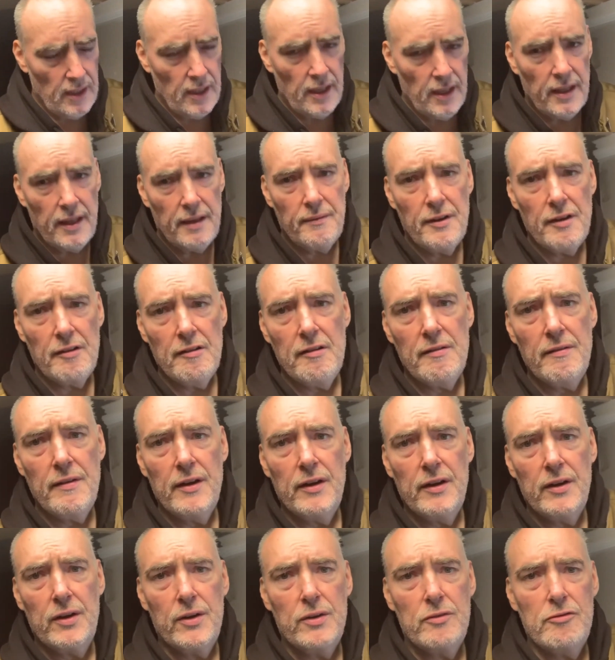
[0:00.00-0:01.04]
They're very,
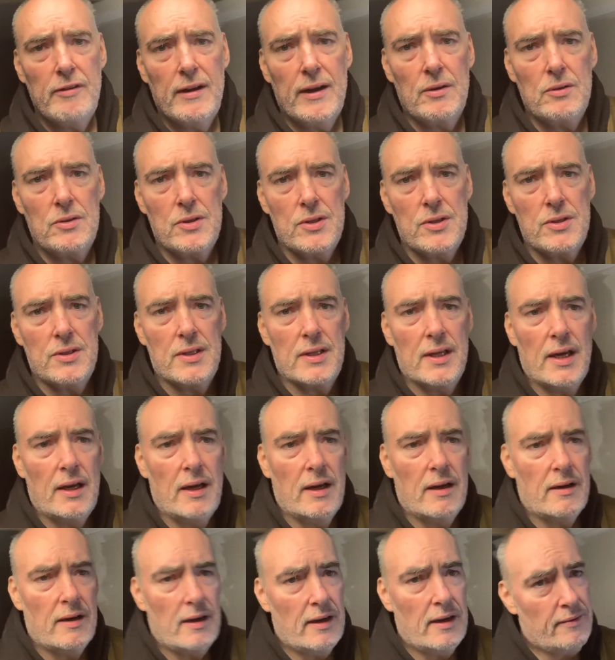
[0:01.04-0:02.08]
very good routers.
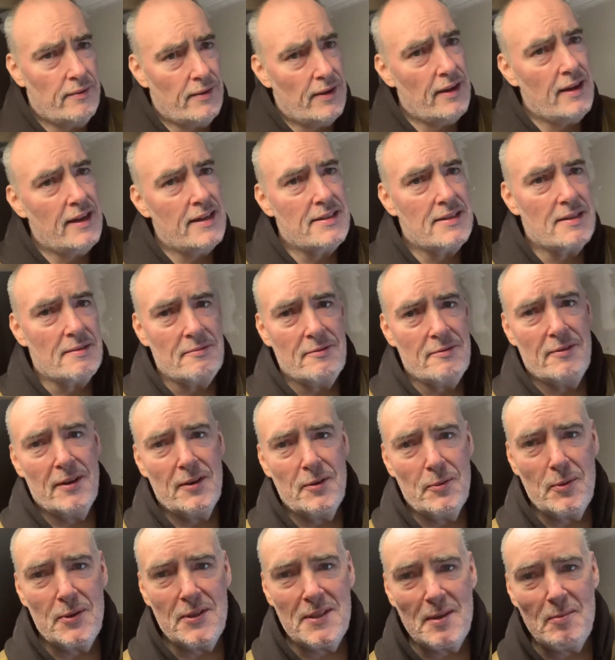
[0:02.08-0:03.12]
I had some
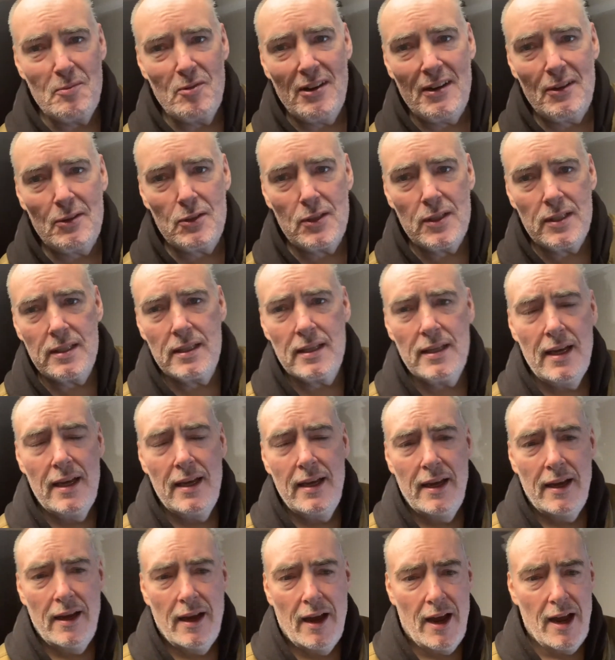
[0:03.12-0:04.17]
fun with some routers.
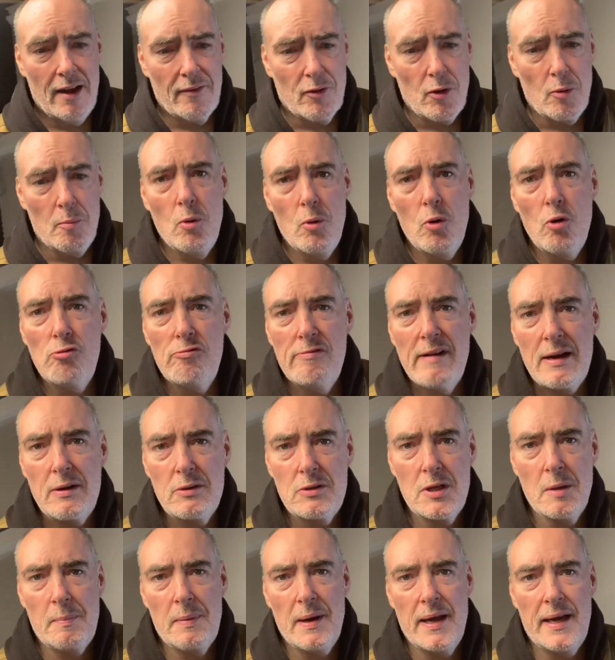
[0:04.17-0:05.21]
I've got more
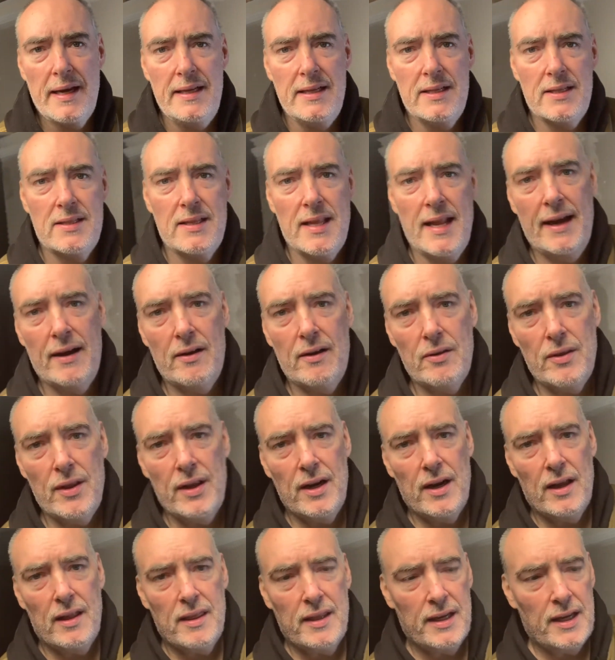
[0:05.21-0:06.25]
router blades now than
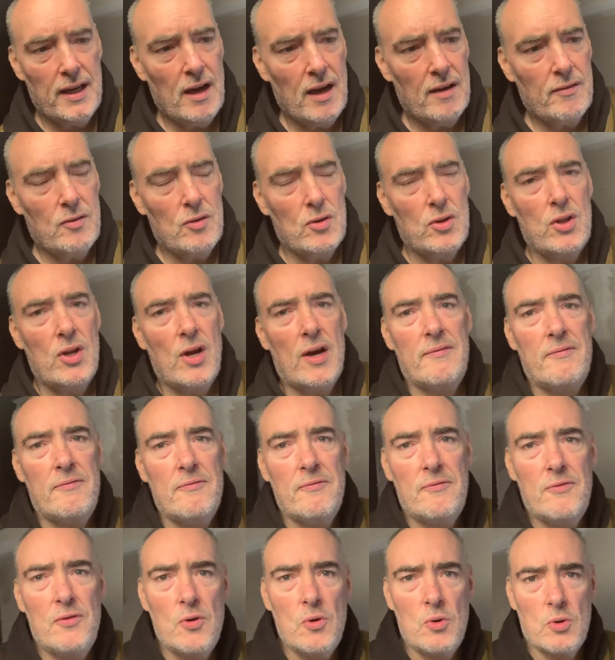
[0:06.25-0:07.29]
I think I've got knife and
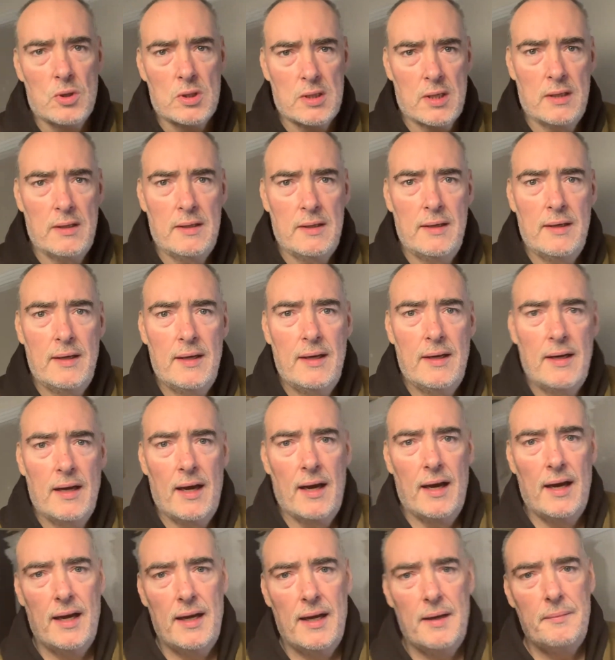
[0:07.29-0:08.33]
forks.
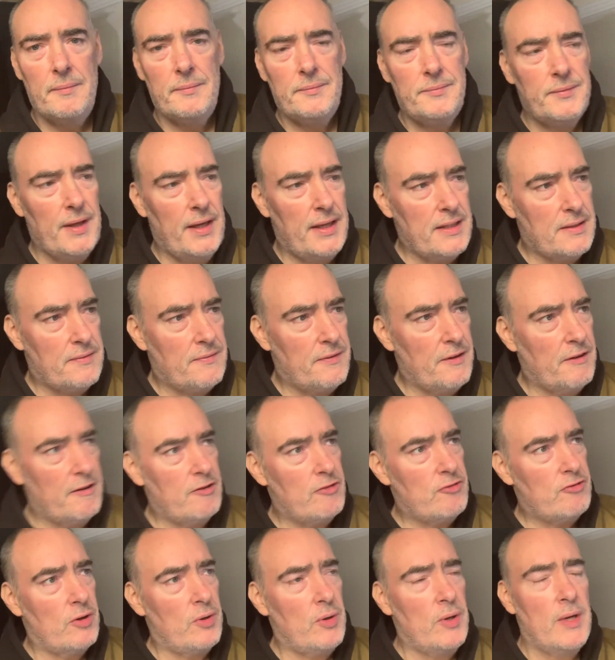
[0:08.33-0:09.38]
It's very
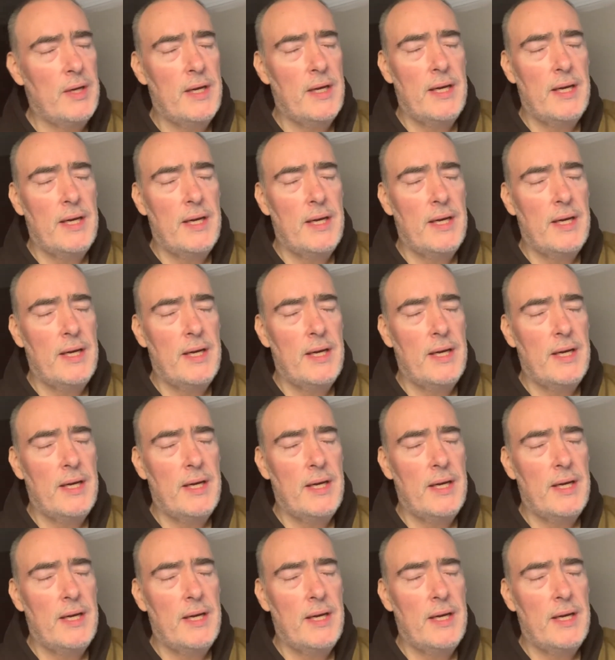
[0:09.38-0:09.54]
true.